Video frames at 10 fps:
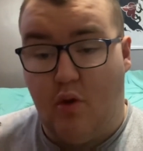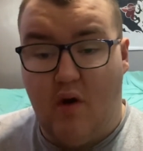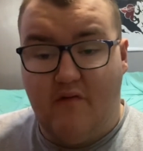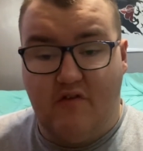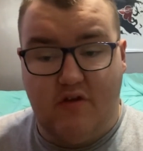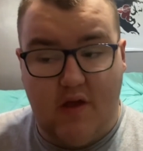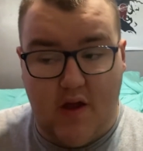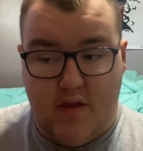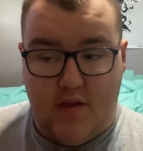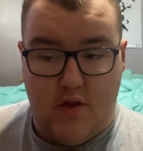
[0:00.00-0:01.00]
Oliver
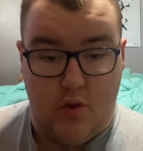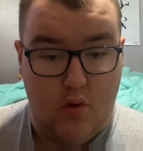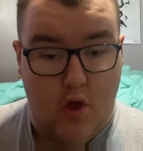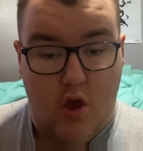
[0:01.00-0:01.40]
decides to.